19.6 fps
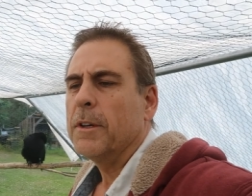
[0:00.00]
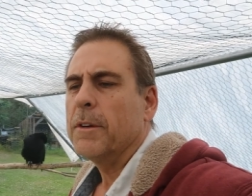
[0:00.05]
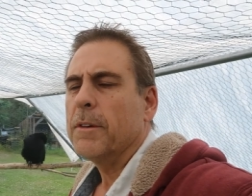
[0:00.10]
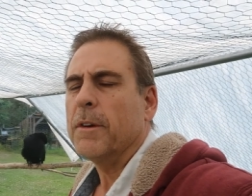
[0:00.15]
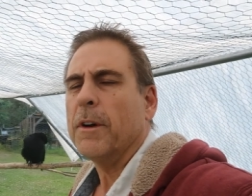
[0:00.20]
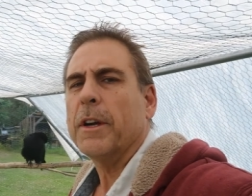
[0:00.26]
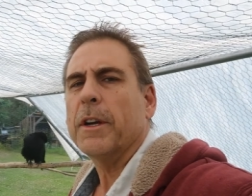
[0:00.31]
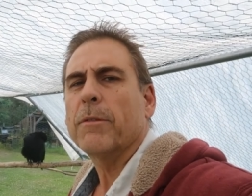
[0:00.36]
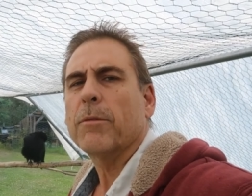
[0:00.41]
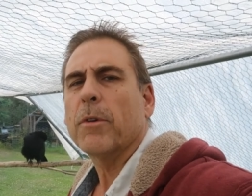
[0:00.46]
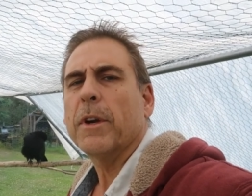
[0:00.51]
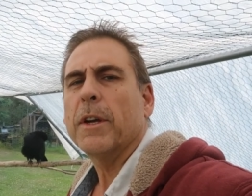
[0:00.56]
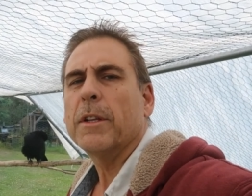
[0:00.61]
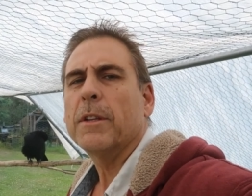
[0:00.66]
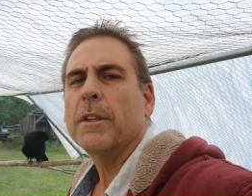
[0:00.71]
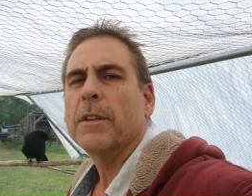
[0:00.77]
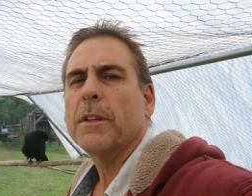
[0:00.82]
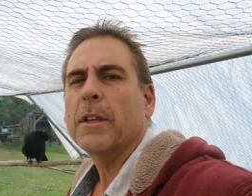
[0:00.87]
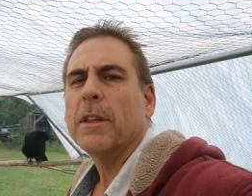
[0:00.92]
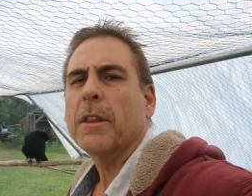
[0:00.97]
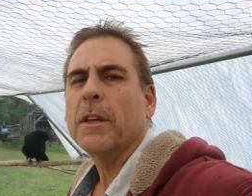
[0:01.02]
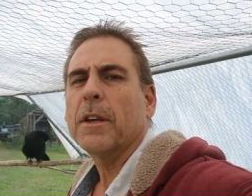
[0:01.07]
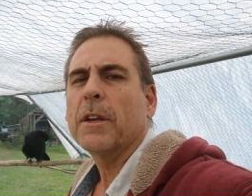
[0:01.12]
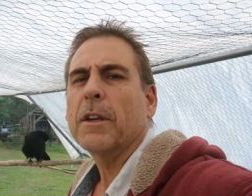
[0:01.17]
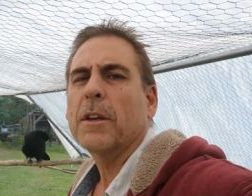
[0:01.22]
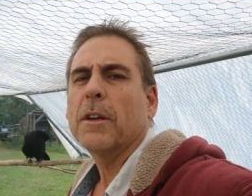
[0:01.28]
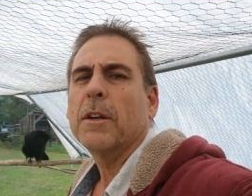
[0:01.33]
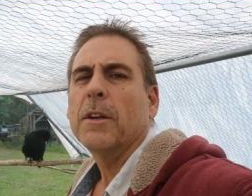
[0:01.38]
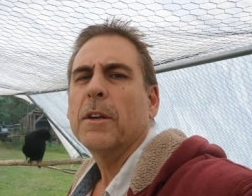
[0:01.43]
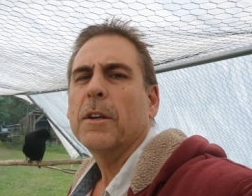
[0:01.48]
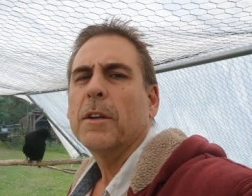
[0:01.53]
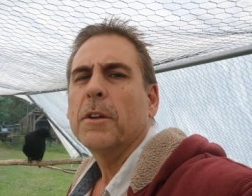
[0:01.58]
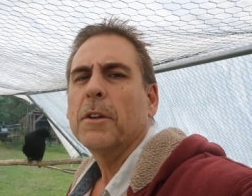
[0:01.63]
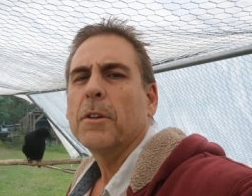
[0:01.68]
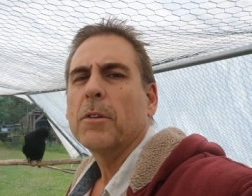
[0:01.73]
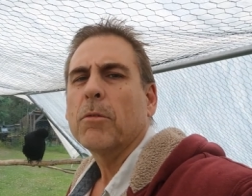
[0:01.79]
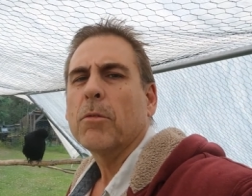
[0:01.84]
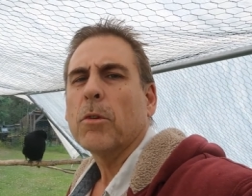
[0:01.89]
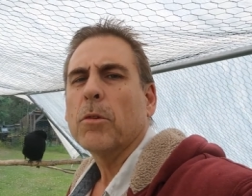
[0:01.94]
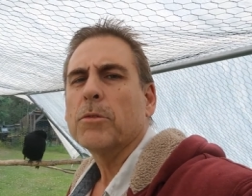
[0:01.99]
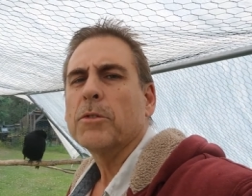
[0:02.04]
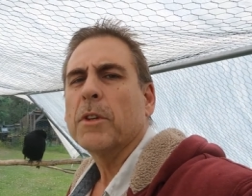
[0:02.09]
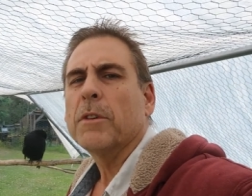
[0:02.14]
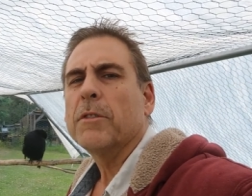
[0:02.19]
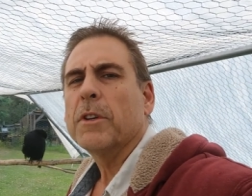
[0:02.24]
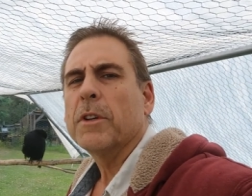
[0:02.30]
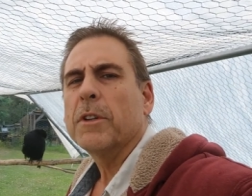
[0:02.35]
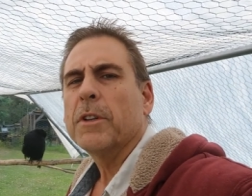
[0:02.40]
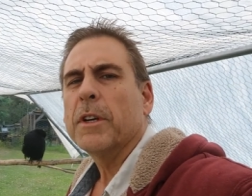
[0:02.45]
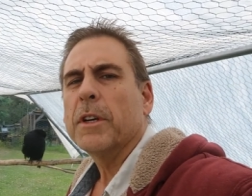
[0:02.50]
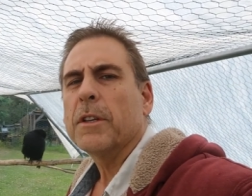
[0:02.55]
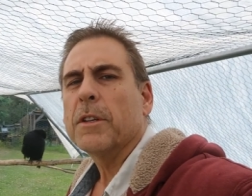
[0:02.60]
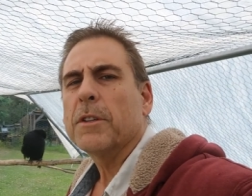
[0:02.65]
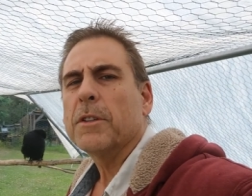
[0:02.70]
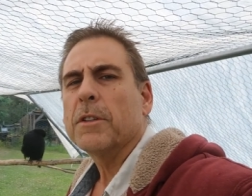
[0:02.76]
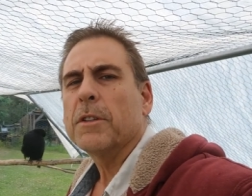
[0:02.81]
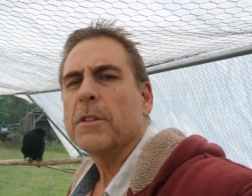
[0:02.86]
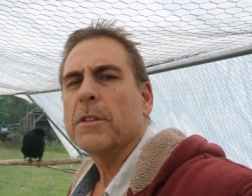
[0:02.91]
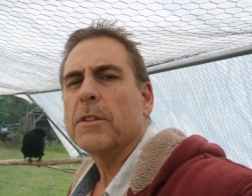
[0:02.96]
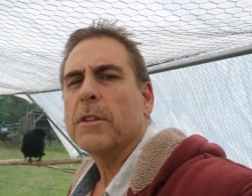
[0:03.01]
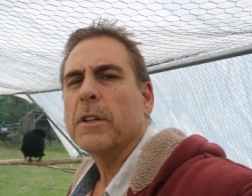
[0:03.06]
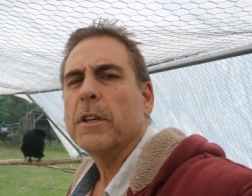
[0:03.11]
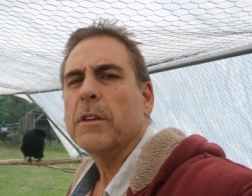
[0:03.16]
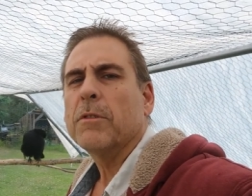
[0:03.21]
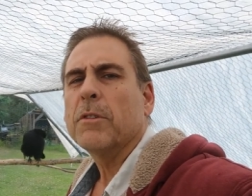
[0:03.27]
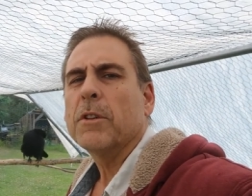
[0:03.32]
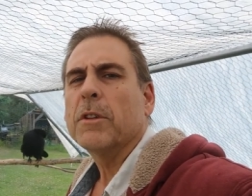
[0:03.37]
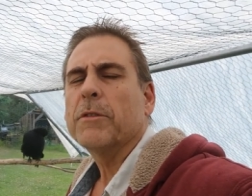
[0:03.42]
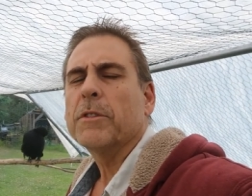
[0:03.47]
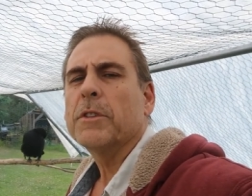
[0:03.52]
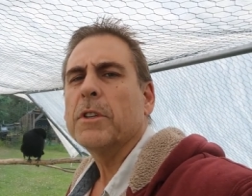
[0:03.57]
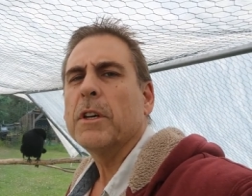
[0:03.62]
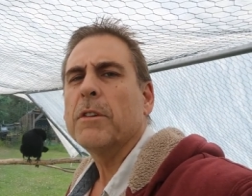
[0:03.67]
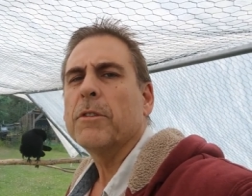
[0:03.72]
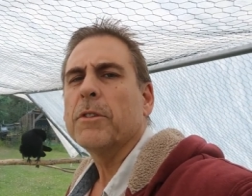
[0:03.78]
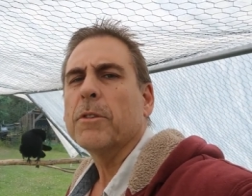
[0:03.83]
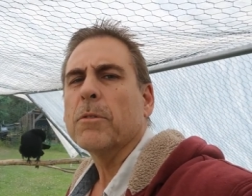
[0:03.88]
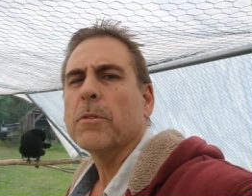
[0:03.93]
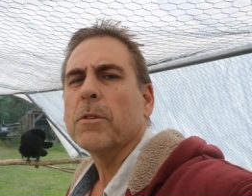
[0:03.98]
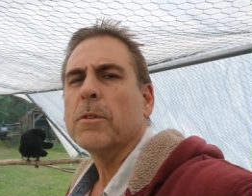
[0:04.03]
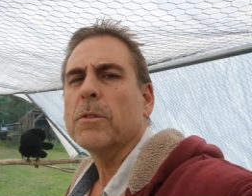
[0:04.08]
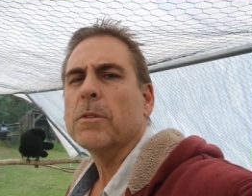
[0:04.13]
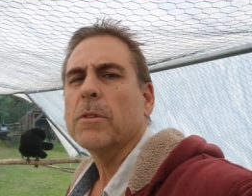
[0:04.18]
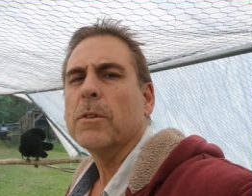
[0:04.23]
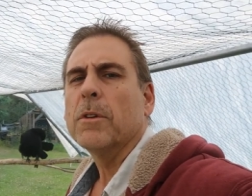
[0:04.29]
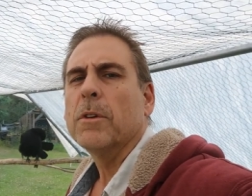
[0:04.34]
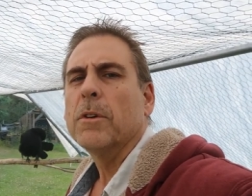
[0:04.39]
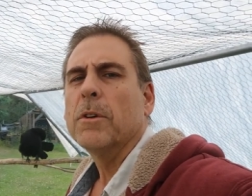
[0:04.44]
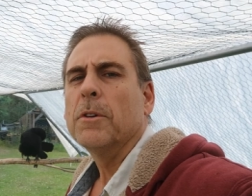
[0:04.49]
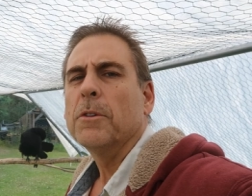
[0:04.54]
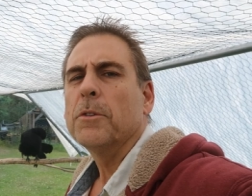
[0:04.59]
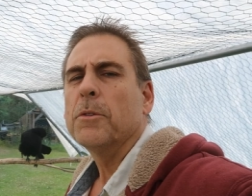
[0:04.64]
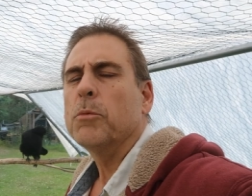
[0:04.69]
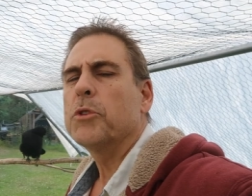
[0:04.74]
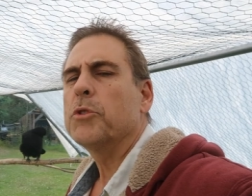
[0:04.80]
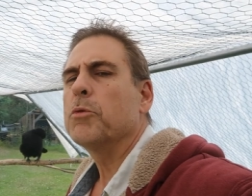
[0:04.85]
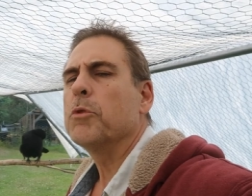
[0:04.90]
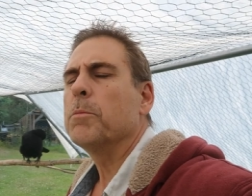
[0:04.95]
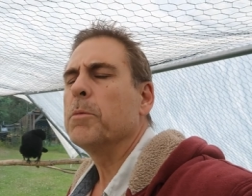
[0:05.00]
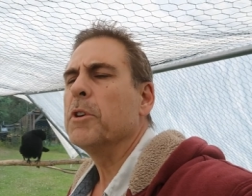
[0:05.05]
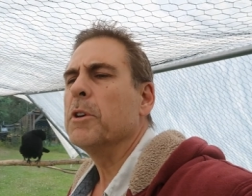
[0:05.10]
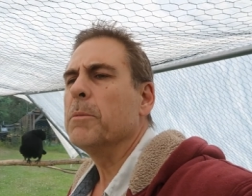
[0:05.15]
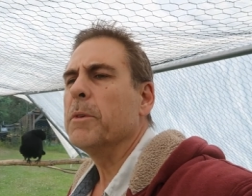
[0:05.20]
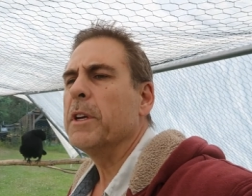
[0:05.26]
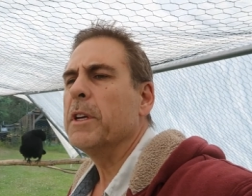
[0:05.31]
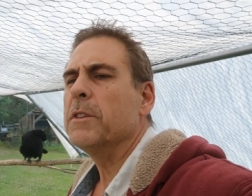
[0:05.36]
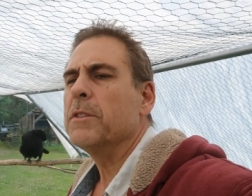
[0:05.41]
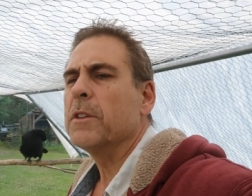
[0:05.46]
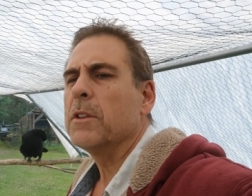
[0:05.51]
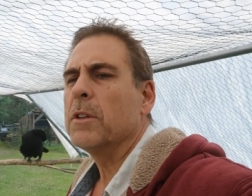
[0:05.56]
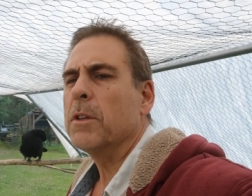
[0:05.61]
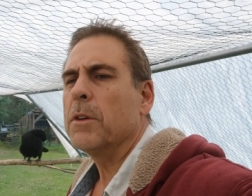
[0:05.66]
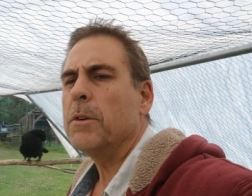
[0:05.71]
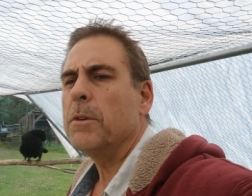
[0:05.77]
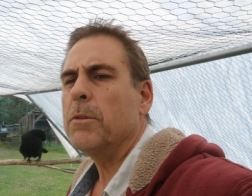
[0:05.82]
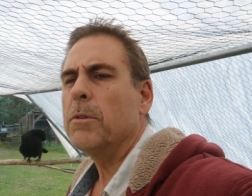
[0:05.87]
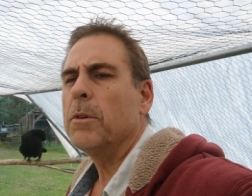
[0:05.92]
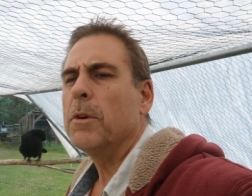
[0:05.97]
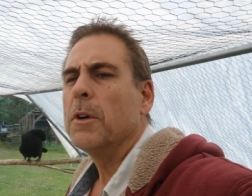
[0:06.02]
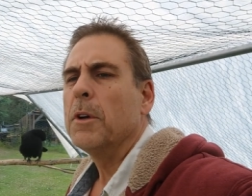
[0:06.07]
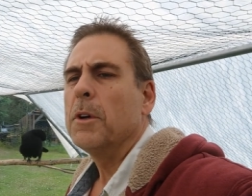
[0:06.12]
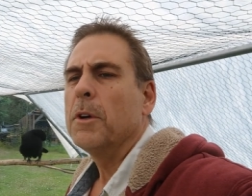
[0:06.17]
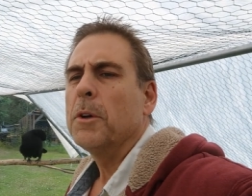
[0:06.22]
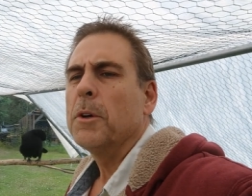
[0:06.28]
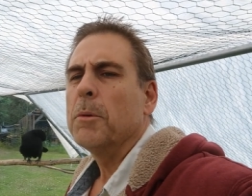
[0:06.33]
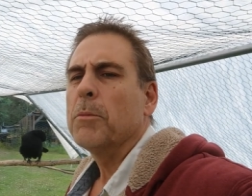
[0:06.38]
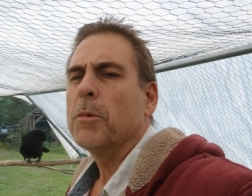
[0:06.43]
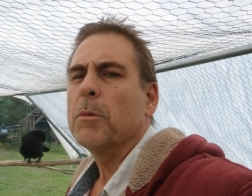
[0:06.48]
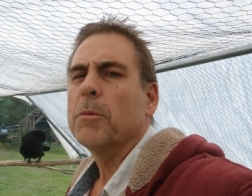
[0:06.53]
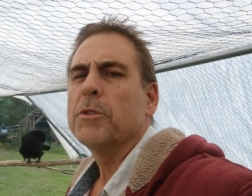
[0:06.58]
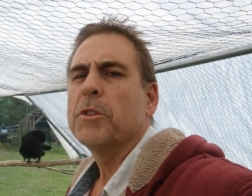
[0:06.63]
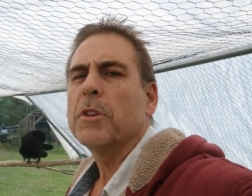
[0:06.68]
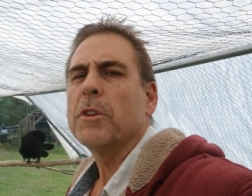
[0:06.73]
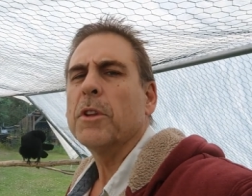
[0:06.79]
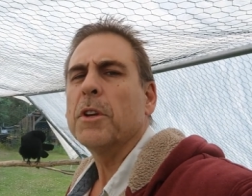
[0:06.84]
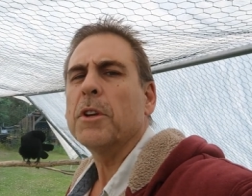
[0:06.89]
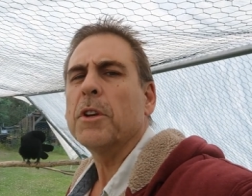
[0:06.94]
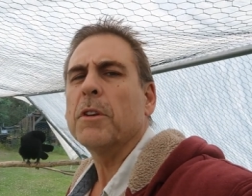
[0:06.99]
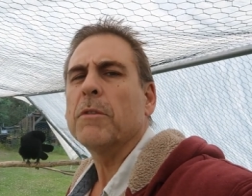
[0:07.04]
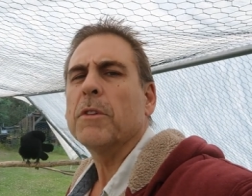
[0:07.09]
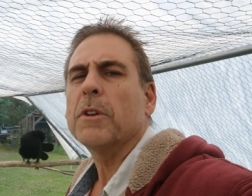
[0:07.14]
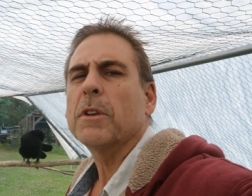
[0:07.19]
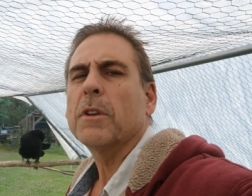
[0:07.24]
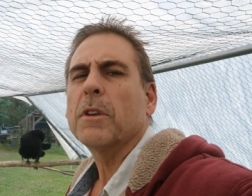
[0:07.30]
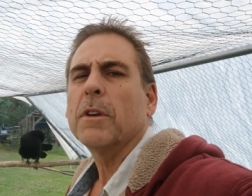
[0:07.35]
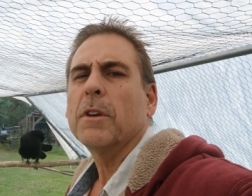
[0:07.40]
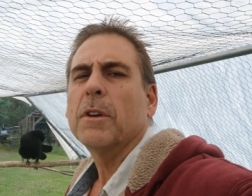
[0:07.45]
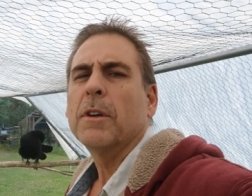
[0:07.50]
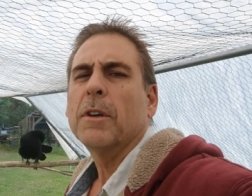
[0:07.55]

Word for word: I've read that they think crows have the intelligence level of a seven year old, which would be amazing too. But when you think of it,